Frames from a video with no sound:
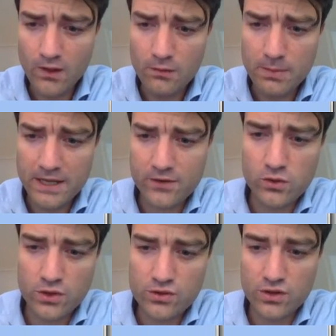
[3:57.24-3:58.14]

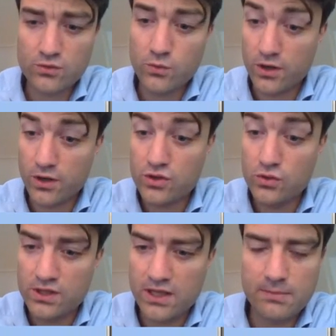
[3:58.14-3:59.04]
CodersTrust, where our
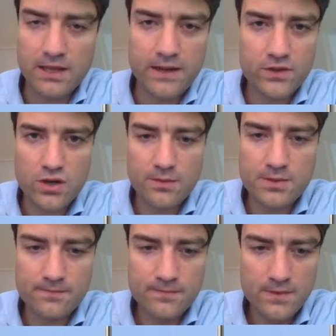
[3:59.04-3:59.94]
students can apply for jobs.